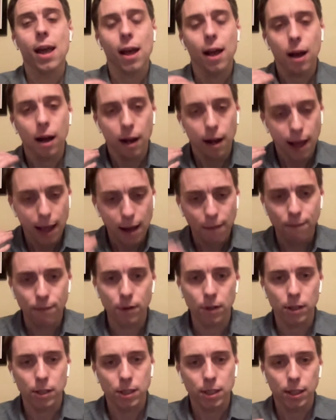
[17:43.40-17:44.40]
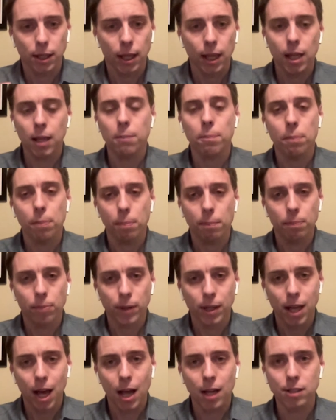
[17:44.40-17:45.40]
uh, effort to keep
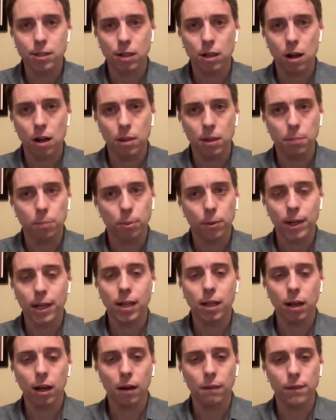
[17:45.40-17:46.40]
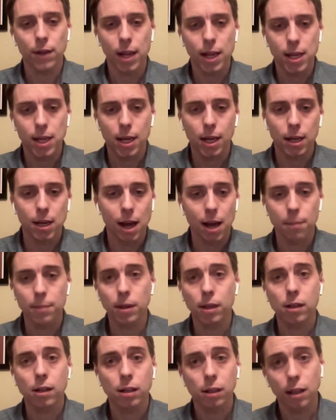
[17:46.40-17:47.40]
Gaza on the brink of economic
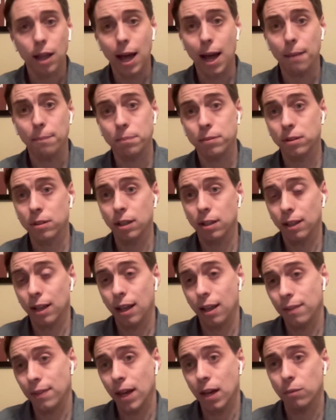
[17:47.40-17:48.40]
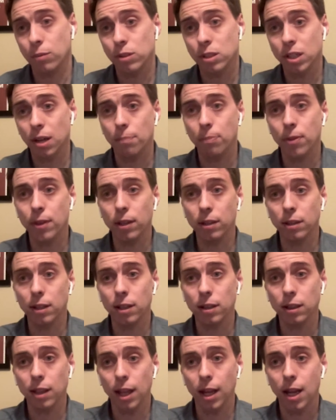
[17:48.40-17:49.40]
collapse. And, and that was something
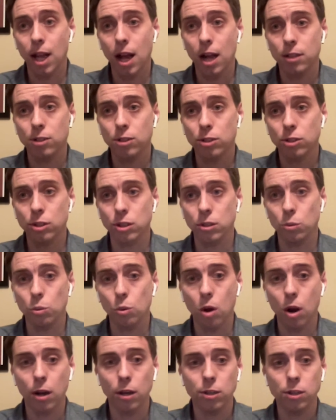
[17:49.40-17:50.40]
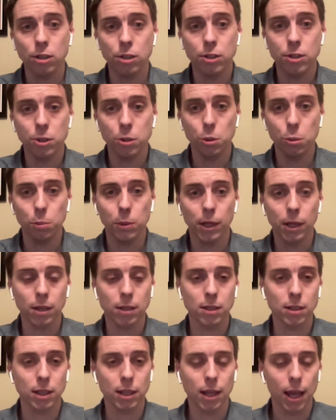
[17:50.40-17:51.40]
that they consciously wanted to do because
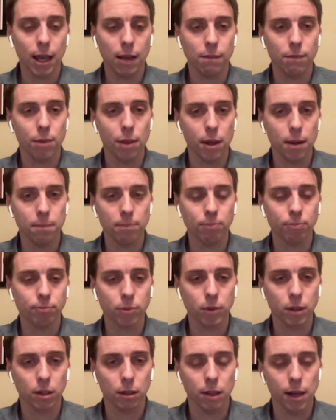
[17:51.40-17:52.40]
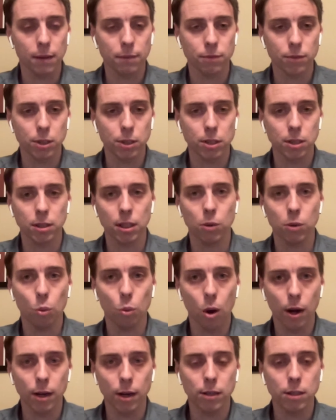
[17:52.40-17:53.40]
it gave them the leverage that they
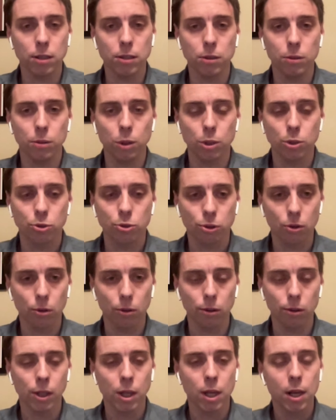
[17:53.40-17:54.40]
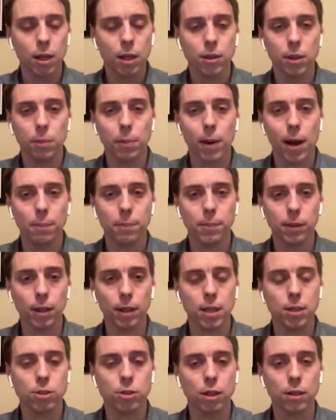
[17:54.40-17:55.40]
wanted to control the
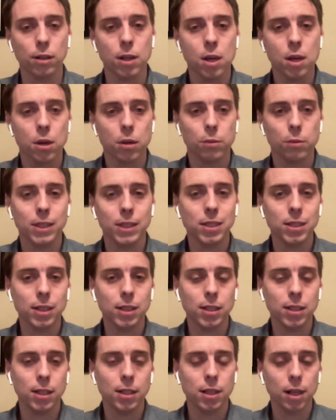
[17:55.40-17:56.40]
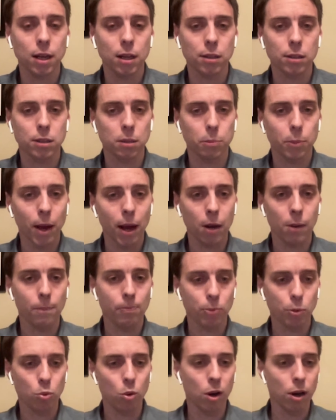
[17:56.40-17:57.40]
population. We see details about
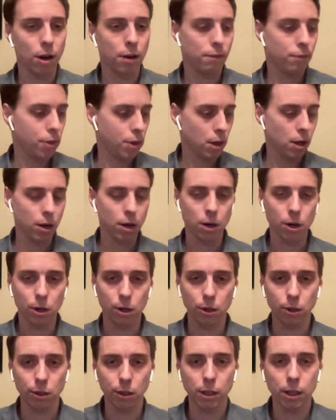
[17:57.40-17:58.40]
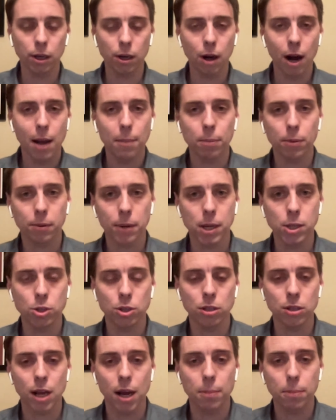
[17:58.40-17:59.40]
one of the earlier
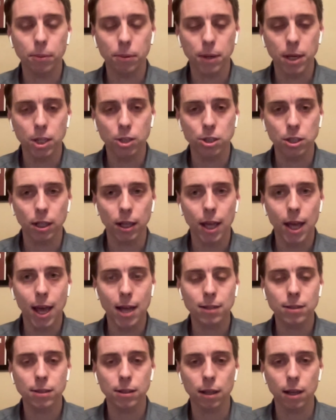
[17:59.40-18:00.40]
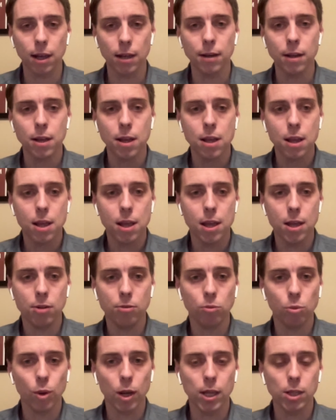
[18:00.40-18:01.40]
operations, Operation Cast Lead, in
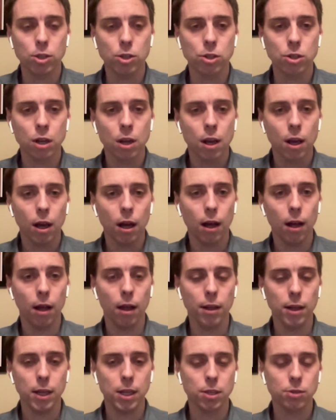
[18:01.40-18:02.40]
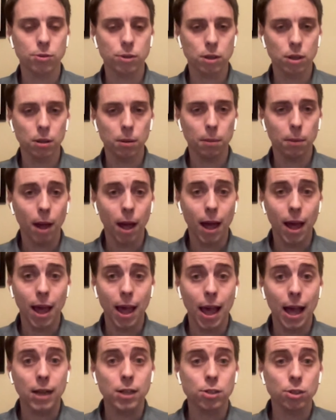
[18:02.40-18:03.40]
which uh, Israel
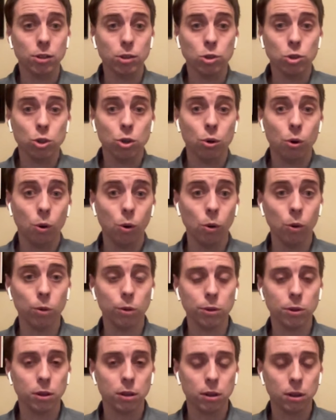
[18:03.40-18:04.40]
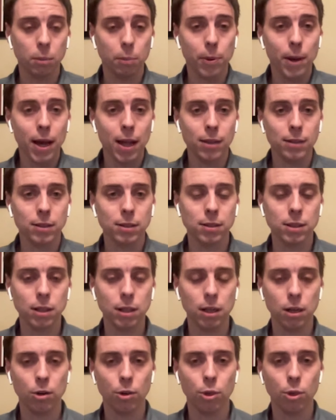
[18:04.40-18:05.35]
actually told the Palestinian